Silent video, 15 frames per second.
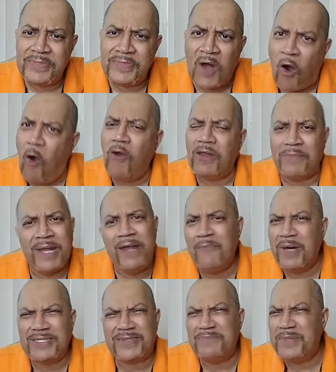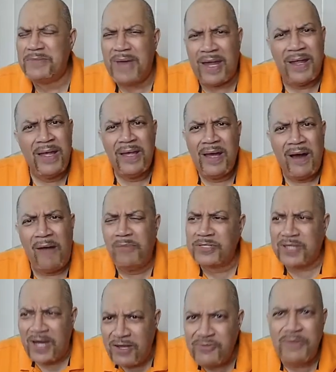All of them. That must have been about almost
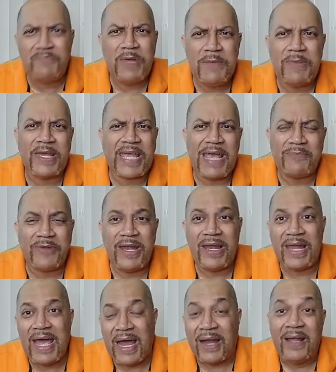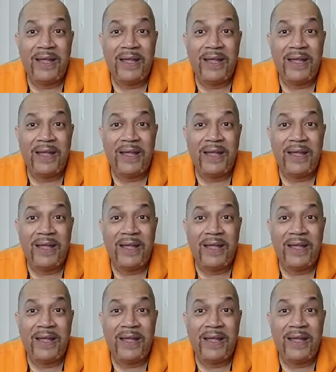100 people that came through that line.